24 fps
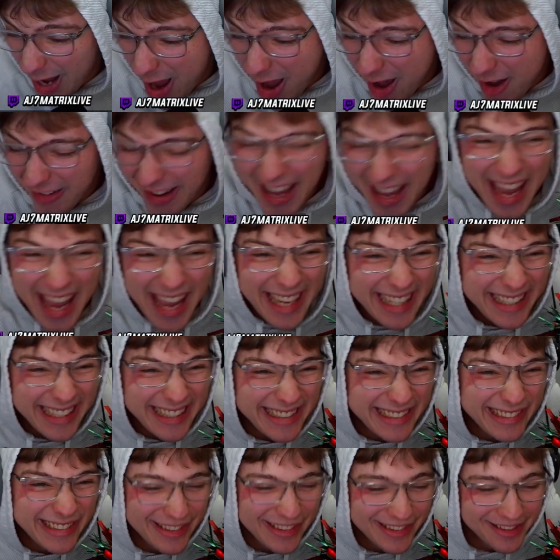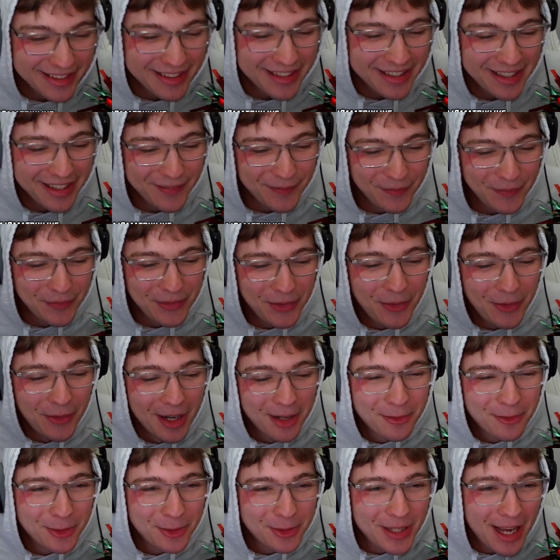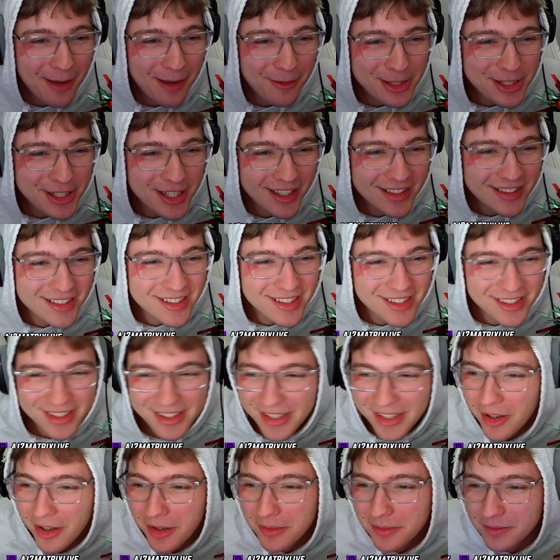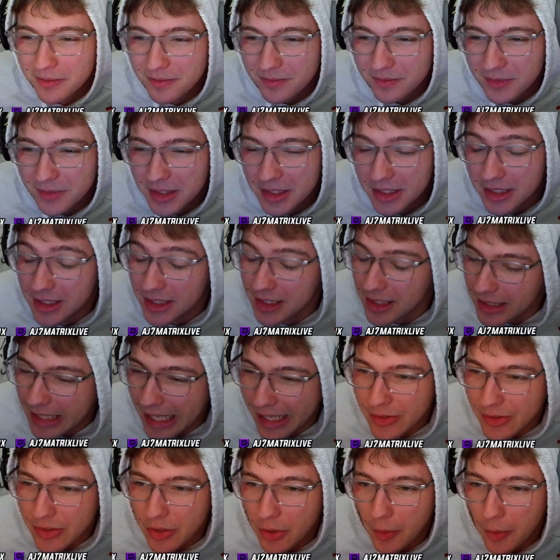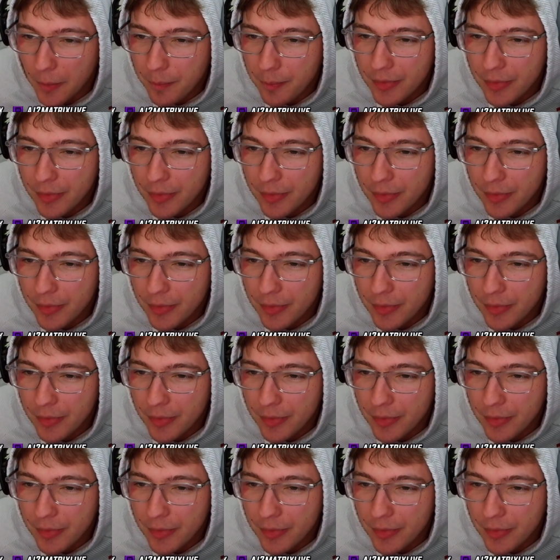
Okay. Grateful to have a chest. 1,000 gold.